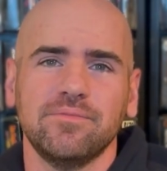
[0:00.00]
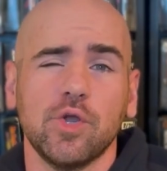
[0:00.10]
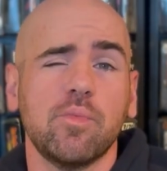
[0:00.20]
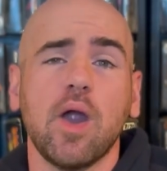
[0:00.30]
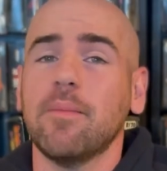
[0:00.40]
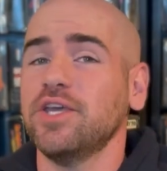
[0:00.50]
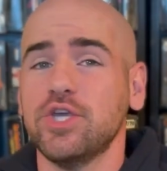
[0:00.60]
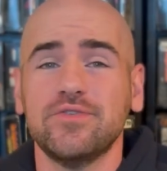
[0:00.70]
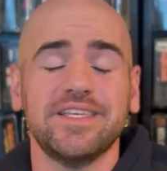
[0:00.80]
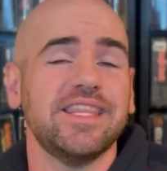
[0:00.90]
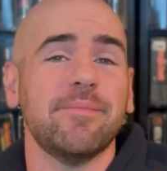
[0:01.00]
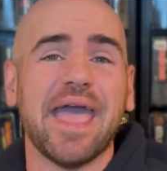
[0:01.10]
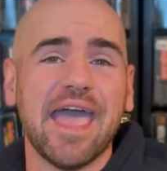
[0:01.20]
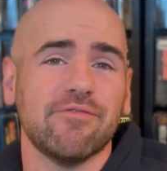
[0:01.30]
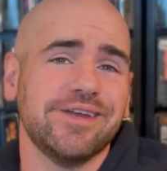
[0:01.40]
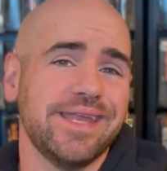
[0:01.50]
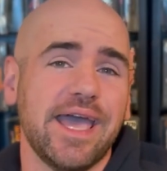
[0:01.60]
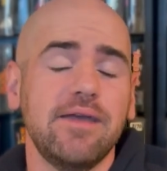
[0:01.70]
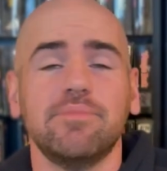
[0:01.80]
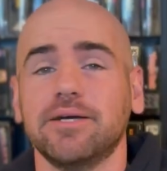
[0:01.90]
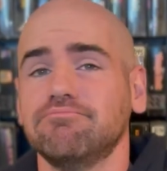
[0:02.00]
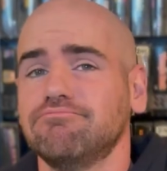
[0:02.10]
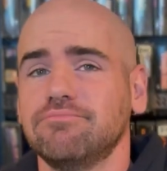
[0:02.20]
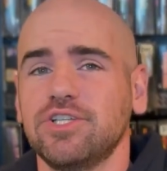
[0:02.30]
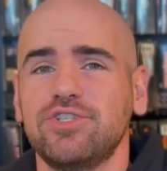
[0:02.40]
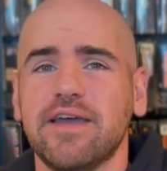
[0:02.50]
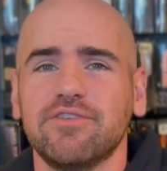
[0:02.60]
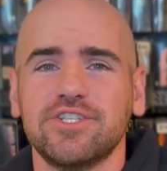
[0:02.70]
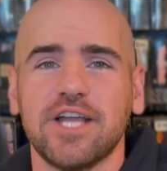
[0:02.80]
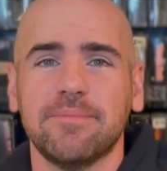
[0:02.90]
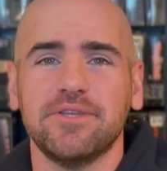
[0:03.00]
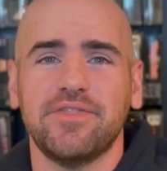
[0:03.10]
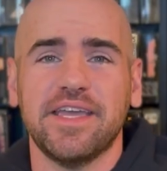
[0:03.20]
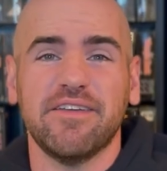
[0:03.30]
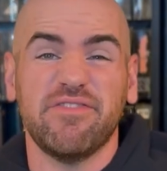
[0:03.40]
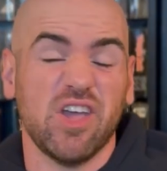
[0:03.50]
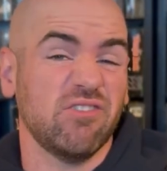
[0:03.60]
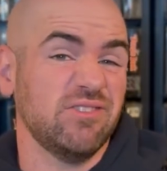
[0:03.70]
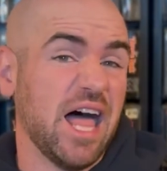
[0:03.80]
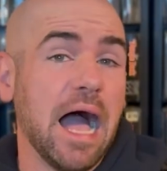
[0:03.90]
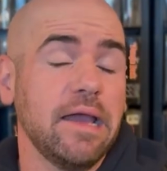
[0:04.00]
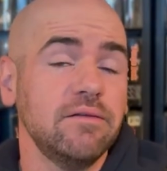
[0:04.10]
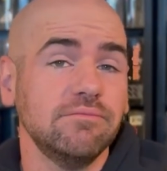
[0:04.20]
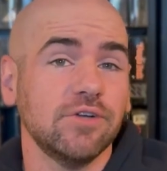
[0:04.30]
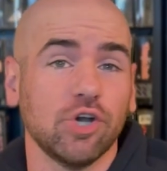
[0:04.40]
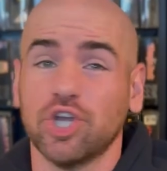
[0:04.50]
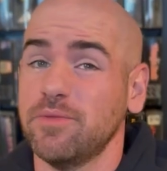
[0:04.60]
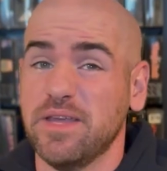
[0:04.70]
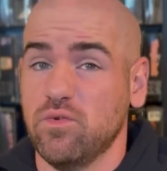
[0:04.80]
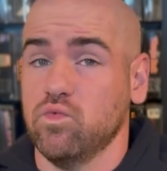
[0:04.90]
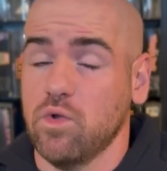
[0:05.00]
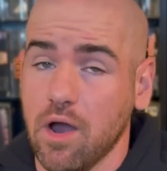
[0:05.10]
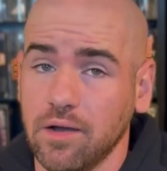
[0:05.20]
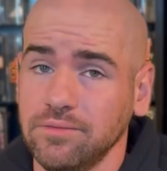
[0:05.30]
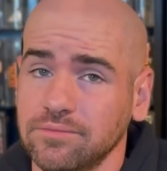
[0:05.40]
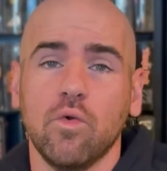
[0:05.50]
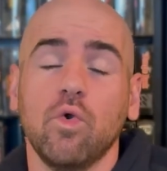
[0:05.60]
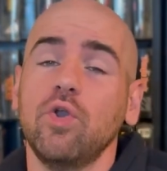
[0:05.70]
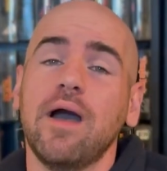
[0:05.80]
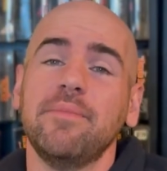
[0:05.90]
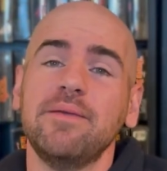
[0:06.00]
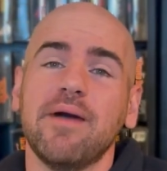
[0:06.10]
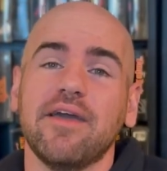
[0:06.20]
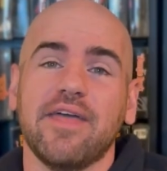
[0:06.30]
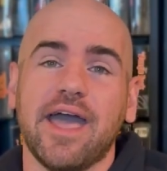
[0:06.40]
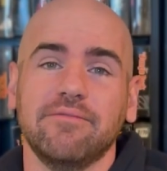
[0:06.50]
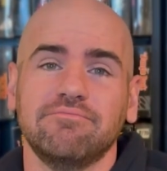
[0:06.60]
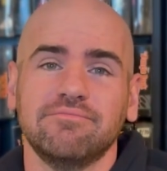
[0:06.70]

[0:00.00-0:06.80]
You're probably using them every day, but did you ever stop to think if they're lying or could be wrong? What do I mean by that?